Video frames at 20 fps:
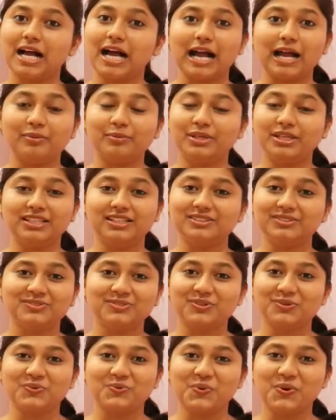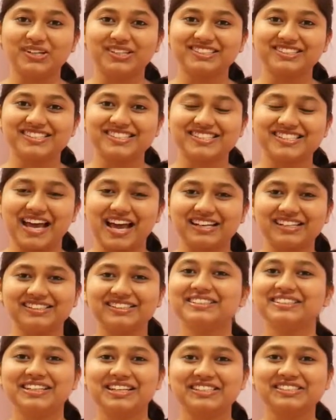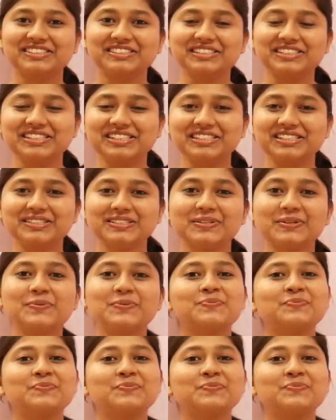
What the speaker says: I mean, what a stan, isn't it?